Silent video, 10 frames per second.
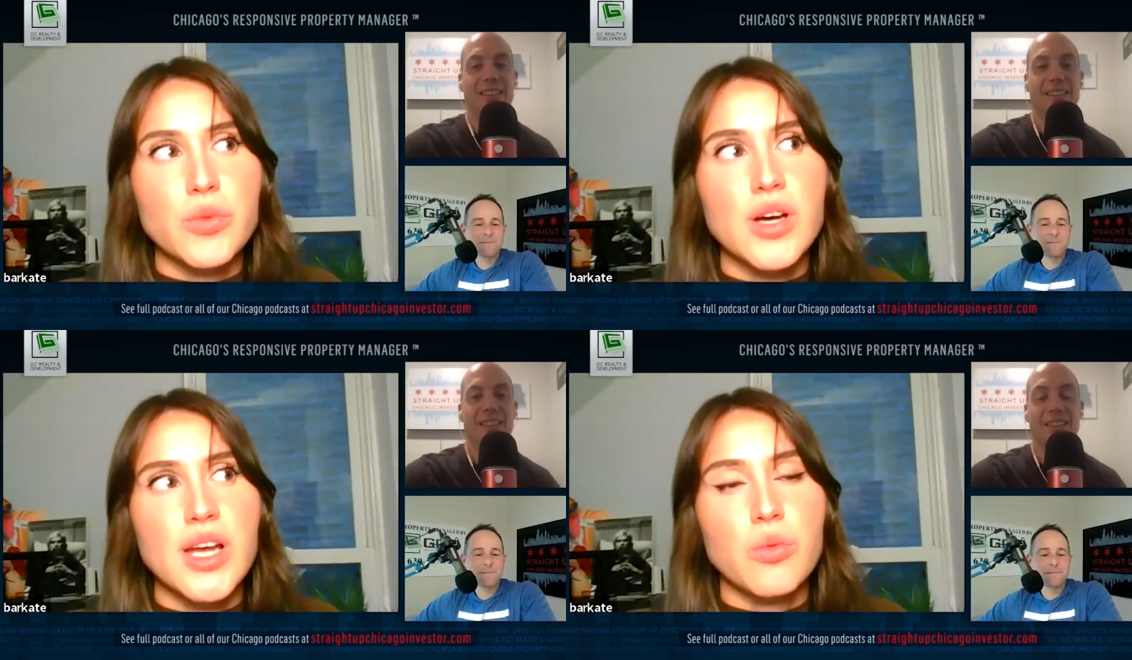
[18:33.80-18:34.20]

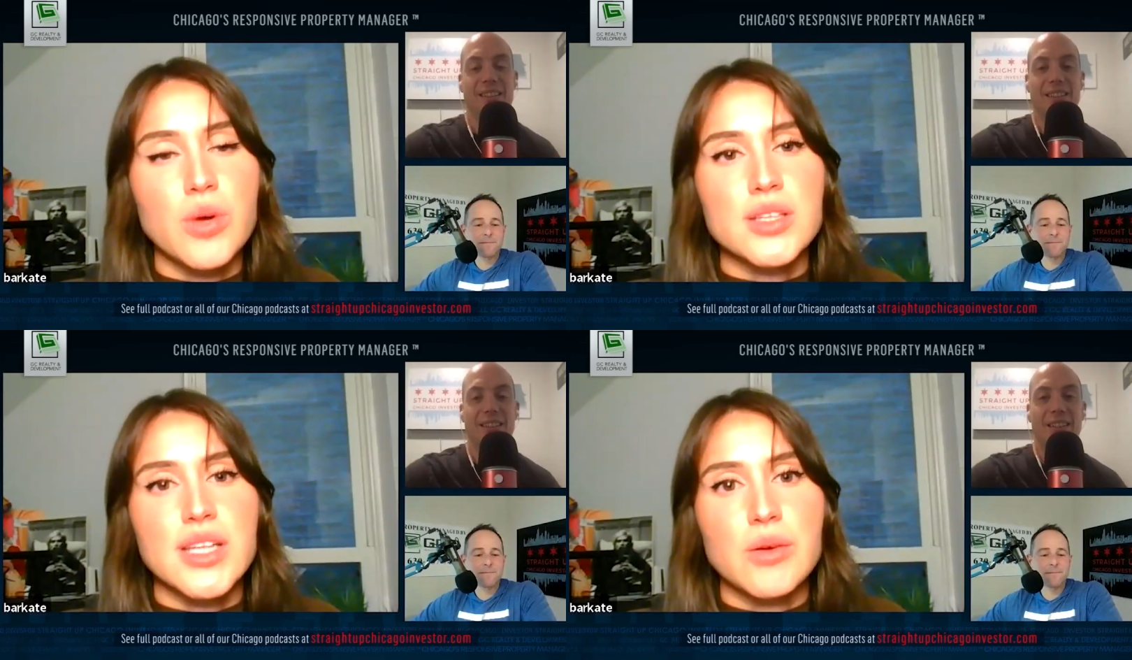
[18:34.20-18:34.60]
Speaker 1: everyone at
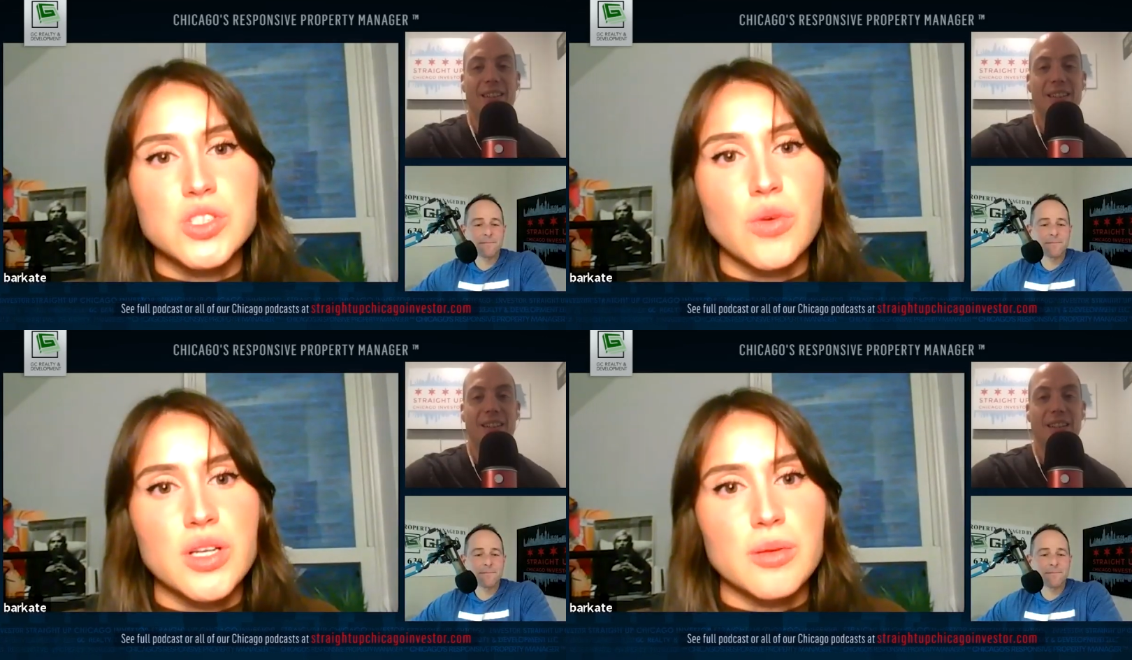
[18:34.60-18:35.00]
work that I
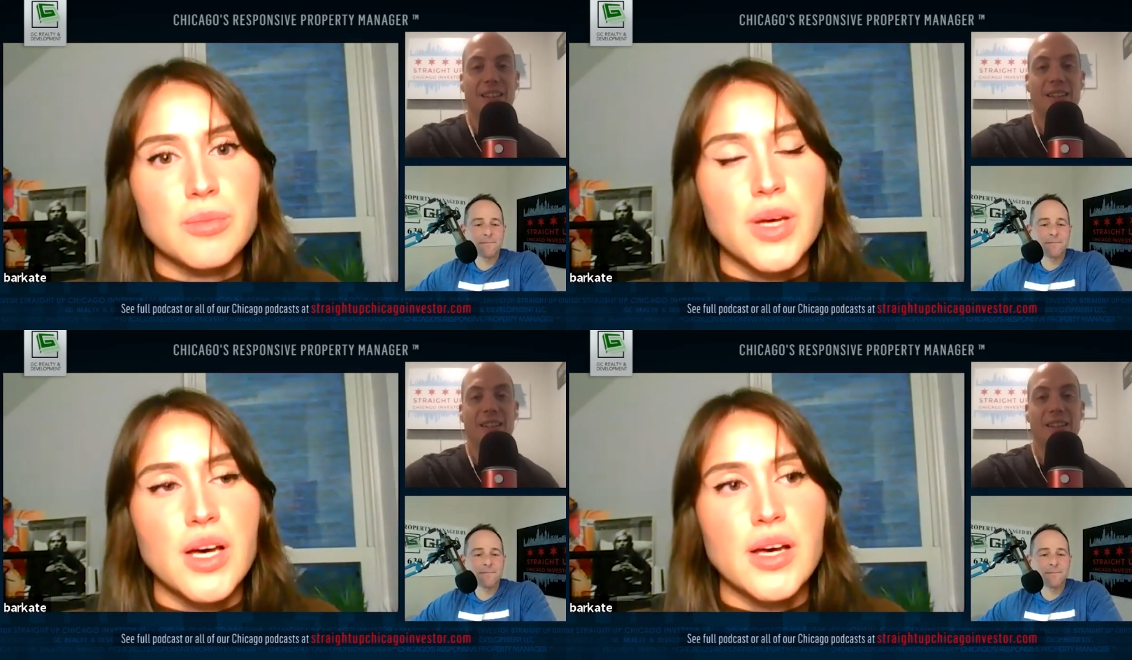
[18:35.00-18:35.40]
was going
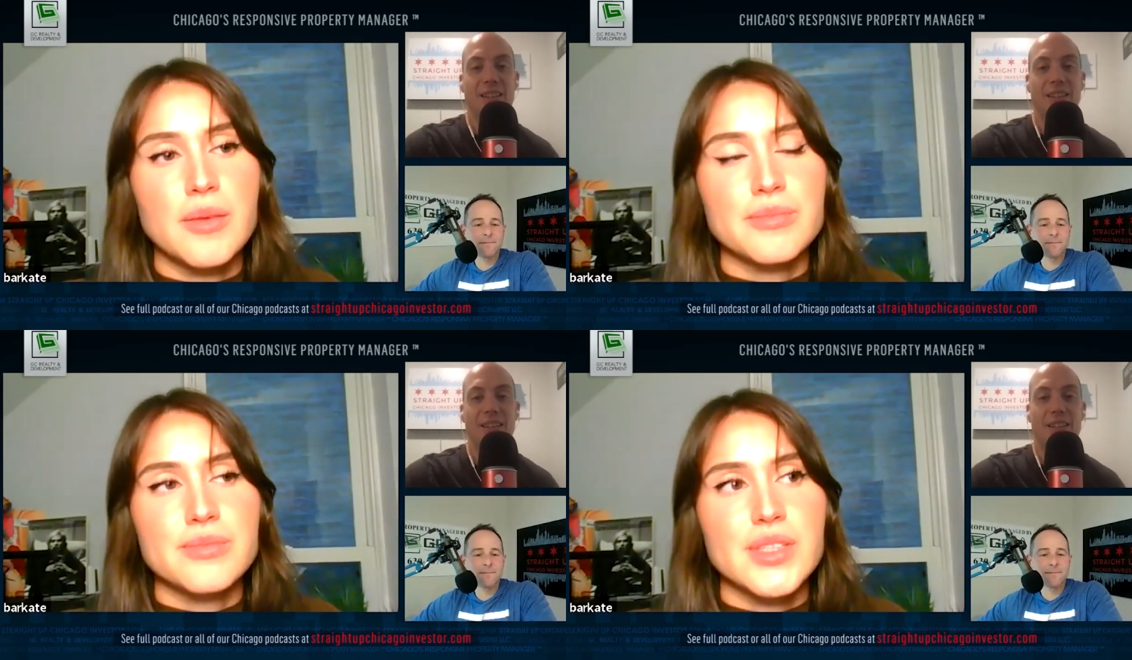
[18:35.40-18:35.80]
to
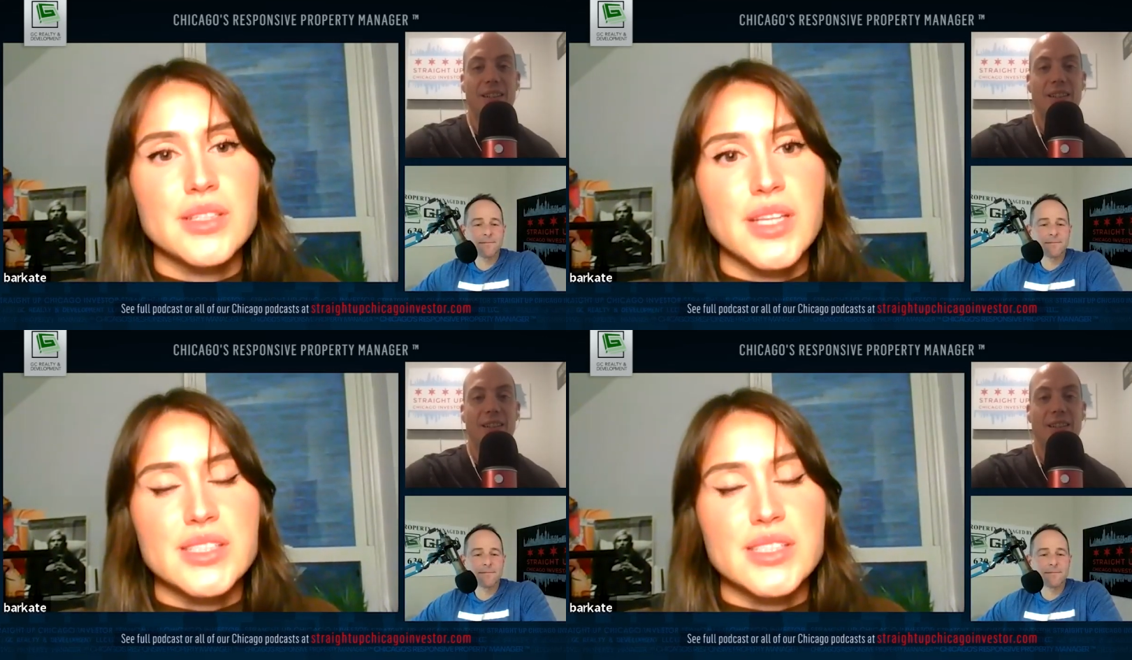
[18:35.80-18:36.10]
um,